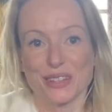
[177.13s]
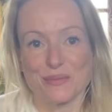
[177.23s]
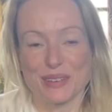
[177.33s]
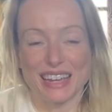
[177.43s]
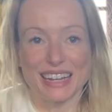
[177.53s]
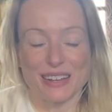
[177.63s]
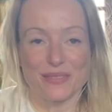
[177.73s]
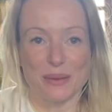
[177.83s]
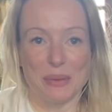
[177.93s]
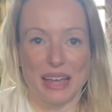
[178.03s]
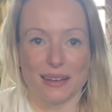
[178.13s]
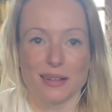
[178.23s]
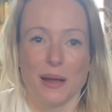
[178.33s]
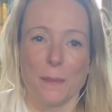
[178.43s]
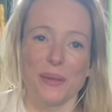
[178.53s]
at the beginning of the meal,
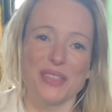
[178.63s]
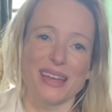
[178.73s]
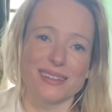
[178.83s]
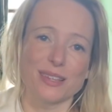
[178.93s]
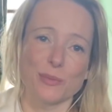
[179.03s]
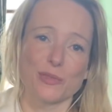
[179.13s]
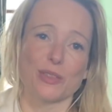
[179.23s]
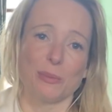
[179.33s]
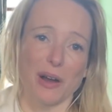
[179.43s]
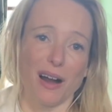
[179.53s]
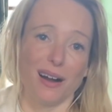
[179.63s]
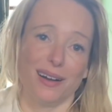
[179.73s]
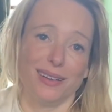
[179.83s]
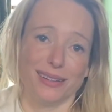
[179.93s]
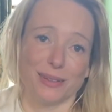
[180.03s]
but then some of them are
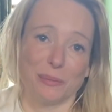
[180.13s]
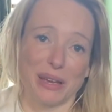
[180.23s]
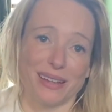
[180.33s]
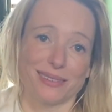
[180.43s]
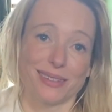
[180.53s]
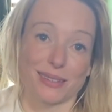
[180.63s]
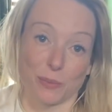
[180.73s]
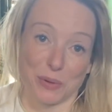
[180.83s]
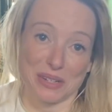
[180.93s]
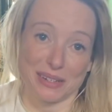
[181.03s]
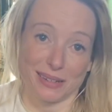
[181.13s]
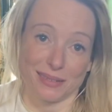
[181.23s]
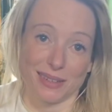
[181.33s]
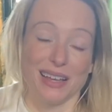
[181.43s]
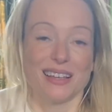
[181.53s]
a little bit disappointing.
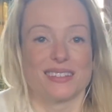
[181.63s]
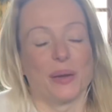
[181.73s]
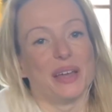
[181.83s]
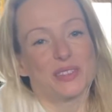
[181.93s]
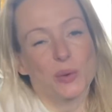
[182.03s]
So it's